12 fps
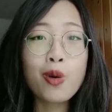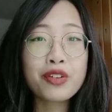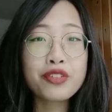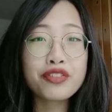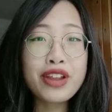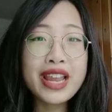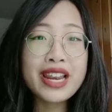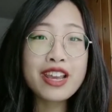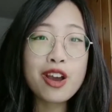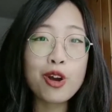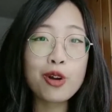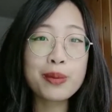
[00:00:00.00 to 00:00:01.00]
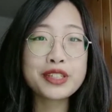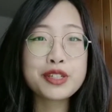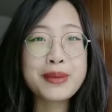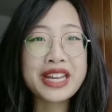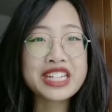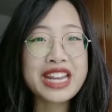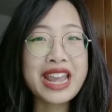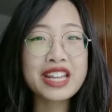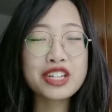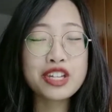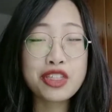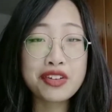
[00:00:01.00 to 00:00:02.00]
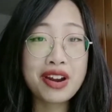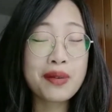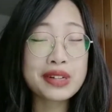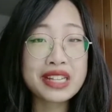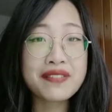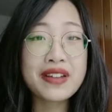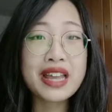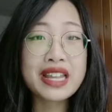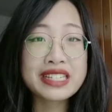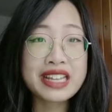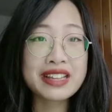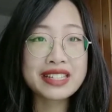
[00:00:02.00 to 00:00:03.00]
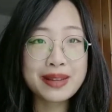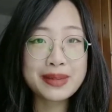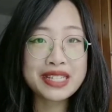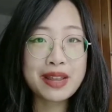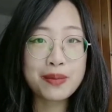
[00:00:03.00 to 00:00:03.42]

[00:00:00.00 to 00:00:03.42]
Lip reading: who are really hoping to make a change through our diverse Young Somerset